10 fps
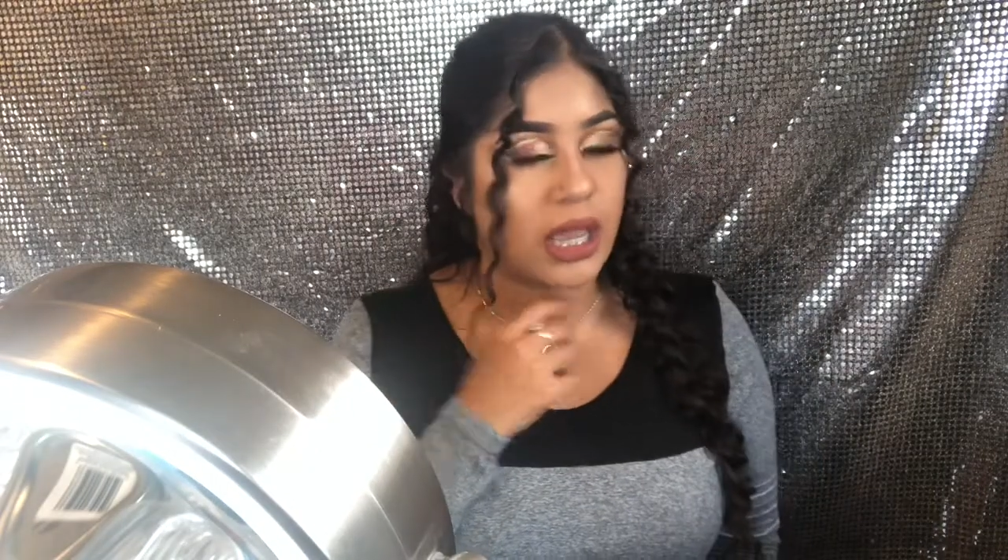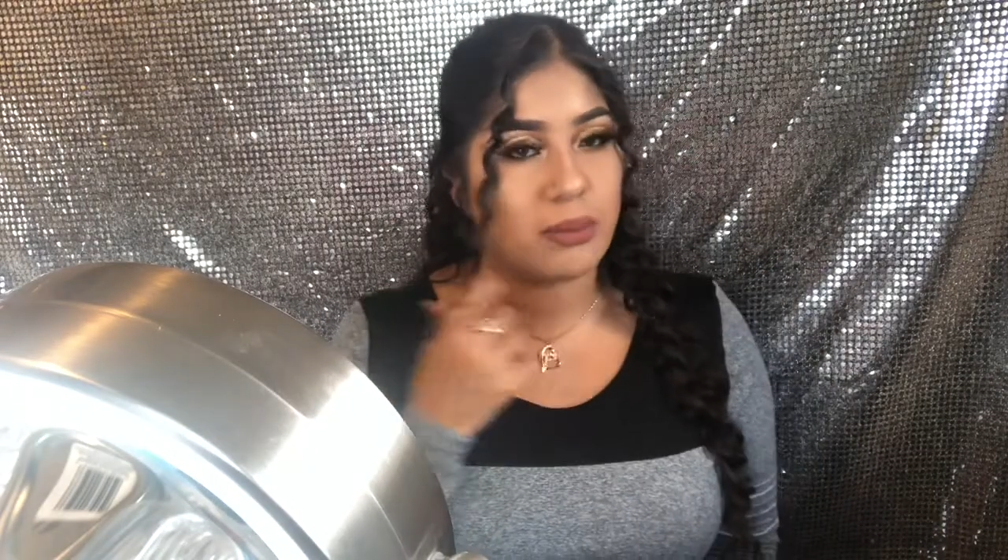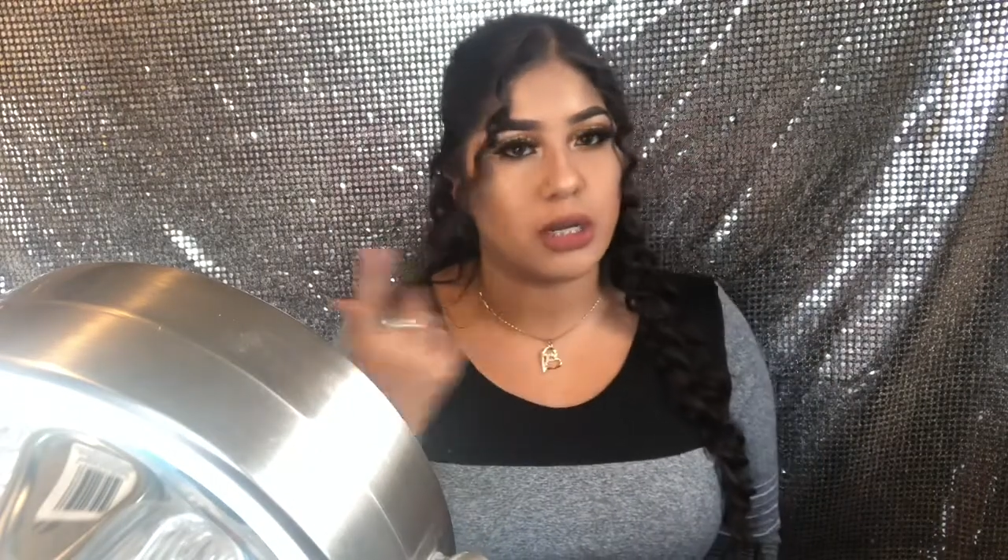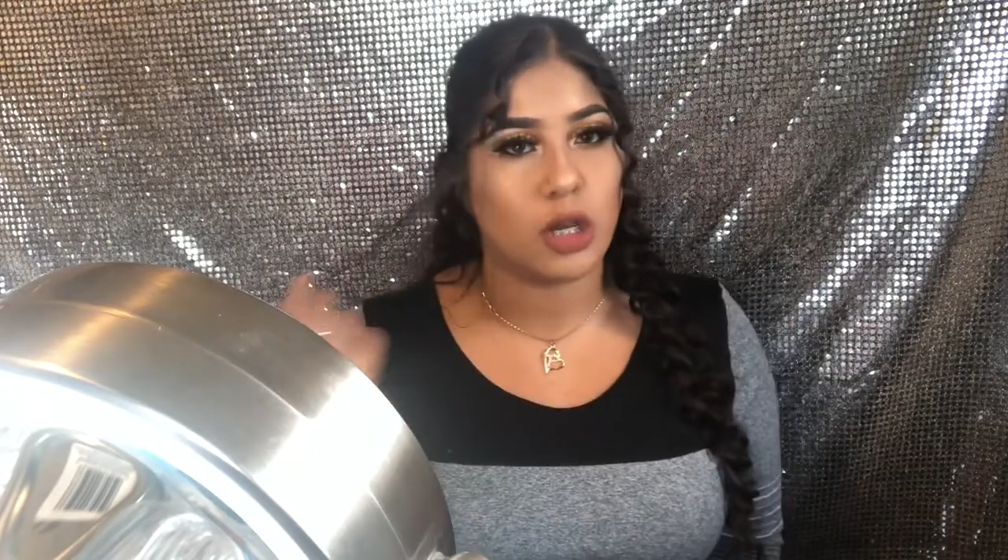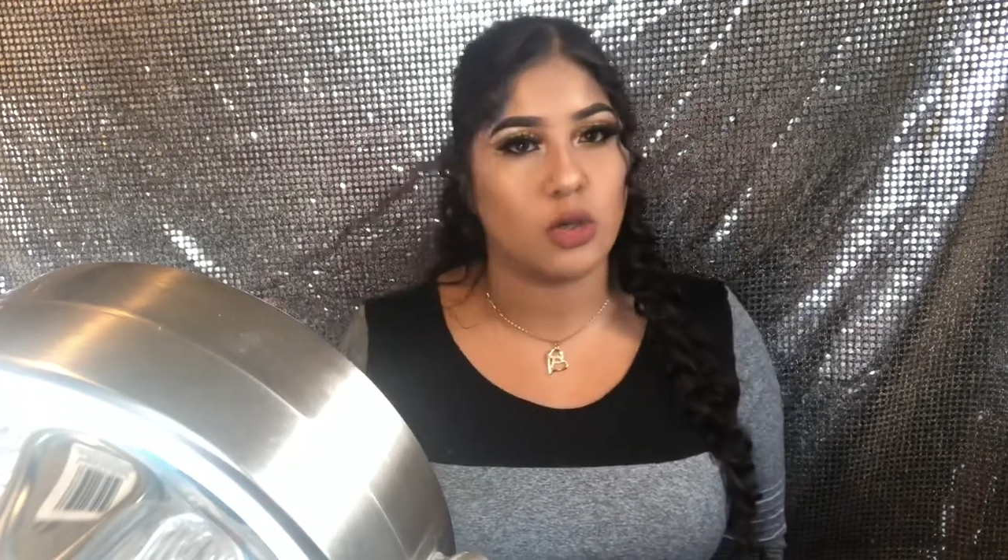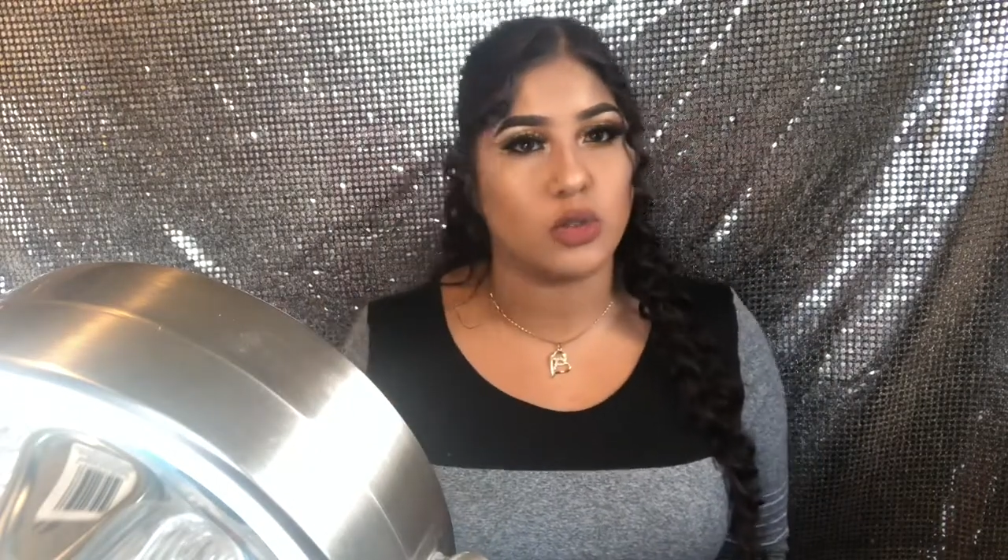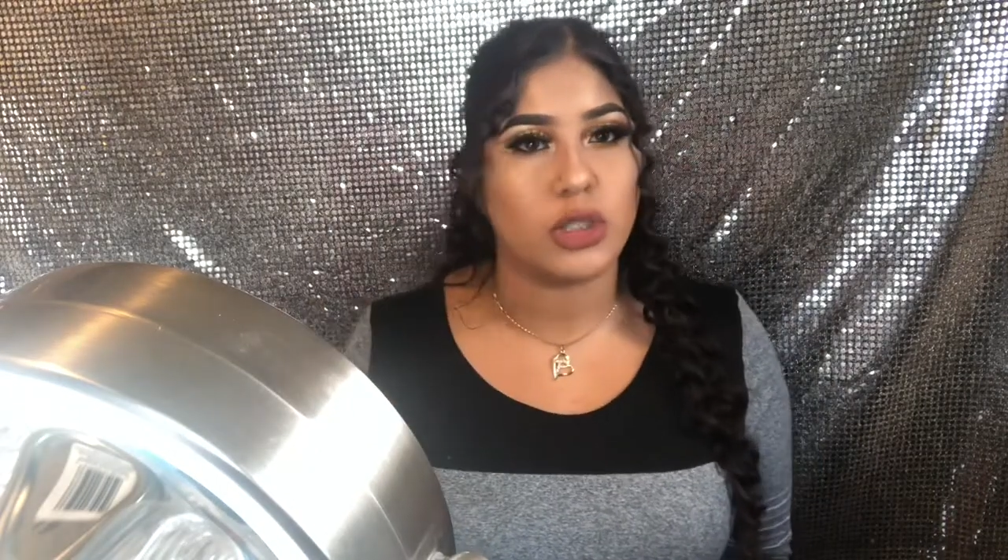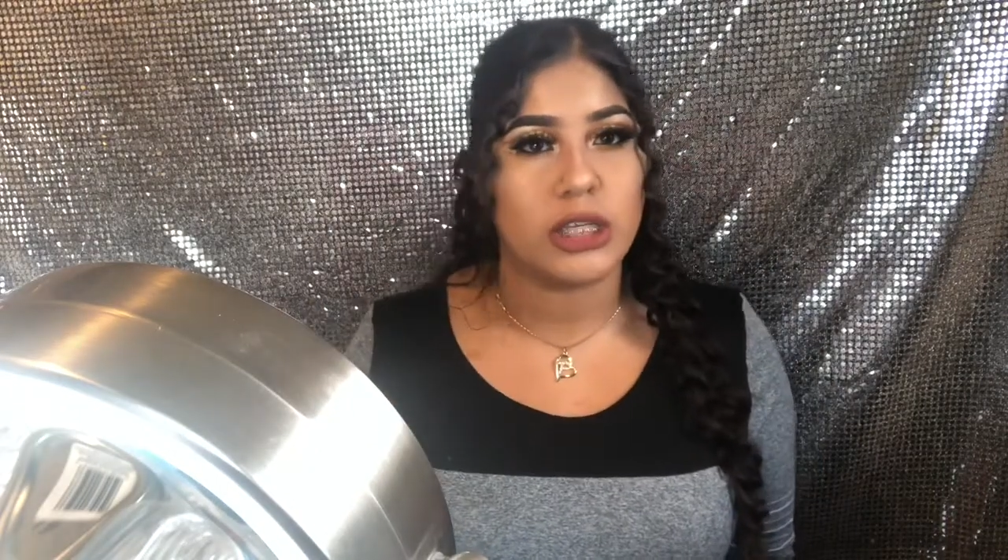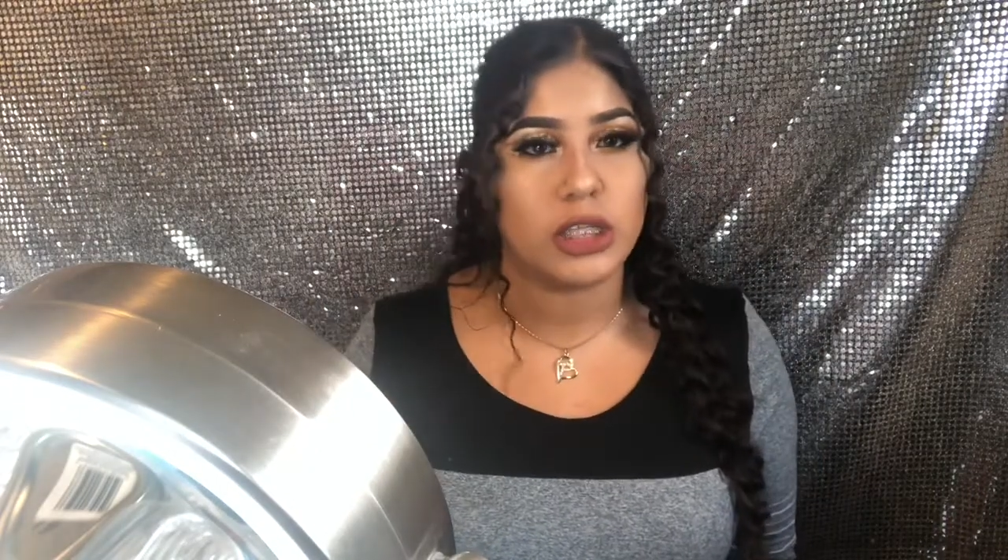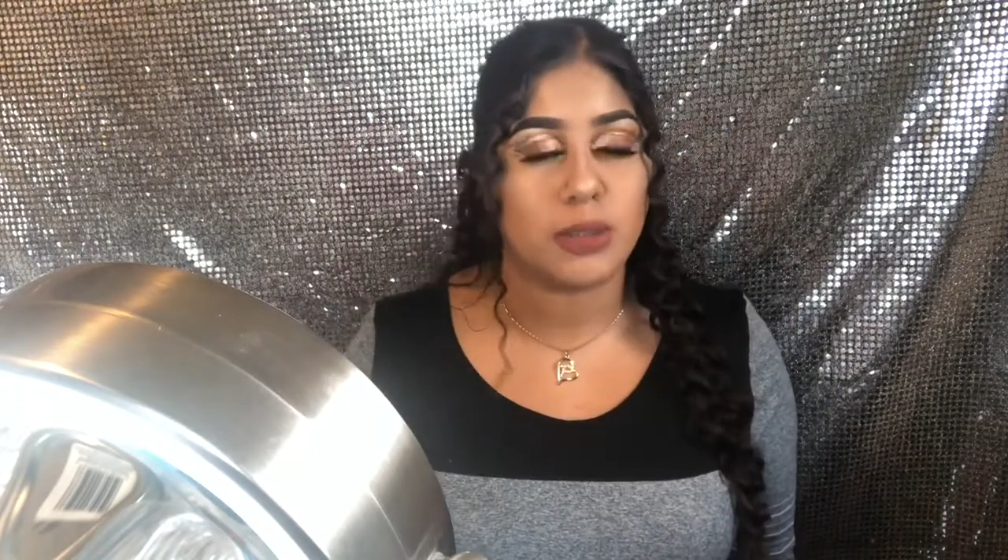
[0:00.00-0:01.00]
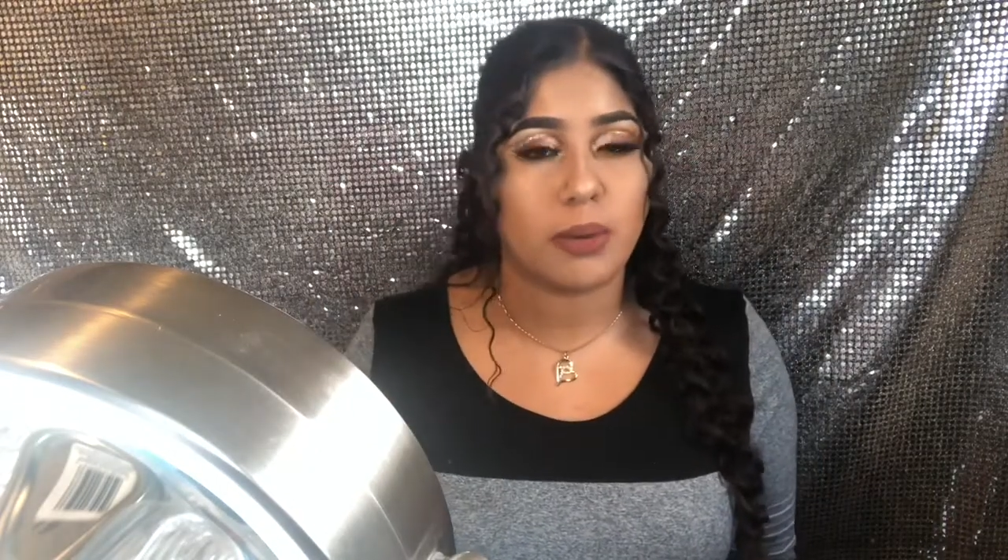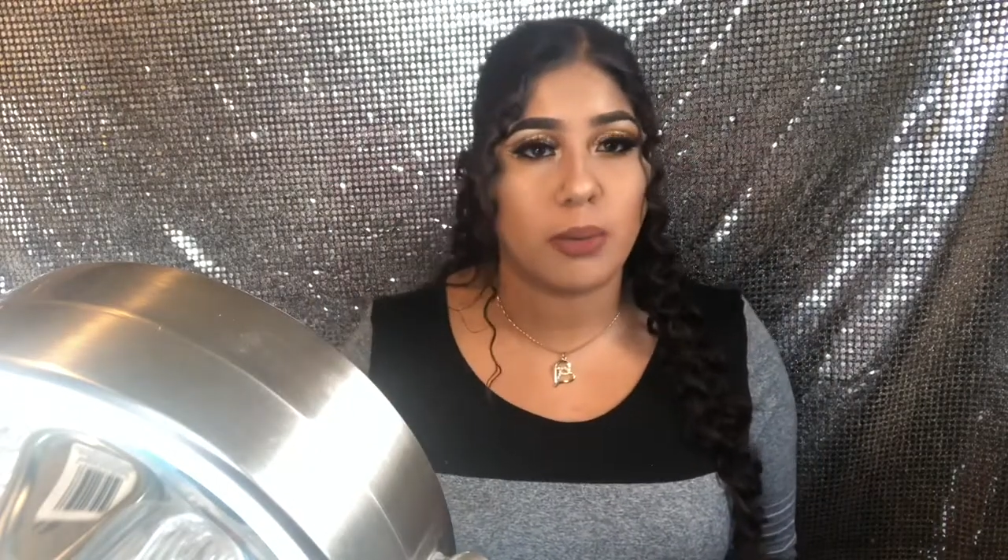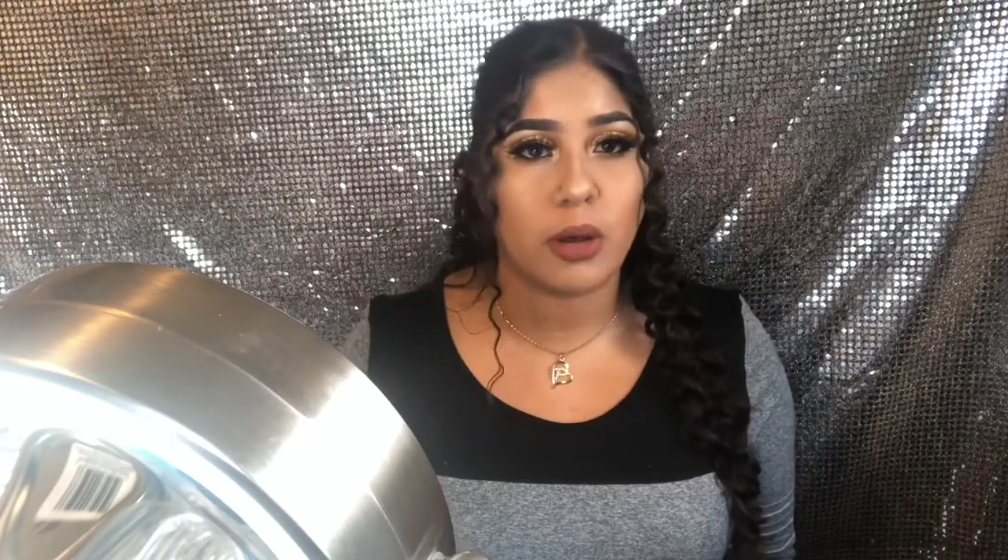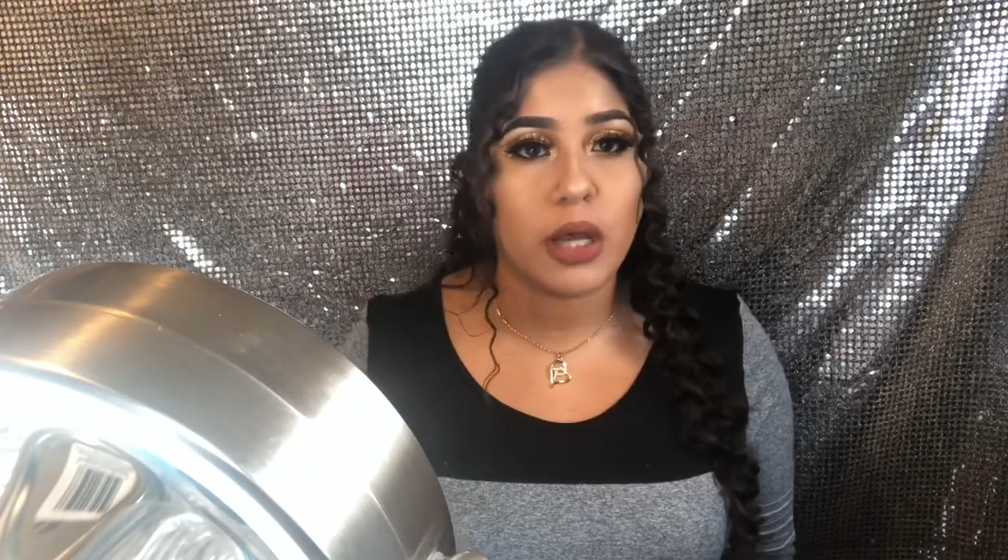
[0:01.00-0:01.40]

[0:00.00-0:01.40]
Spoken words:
I am gonna go see the Super Bowl,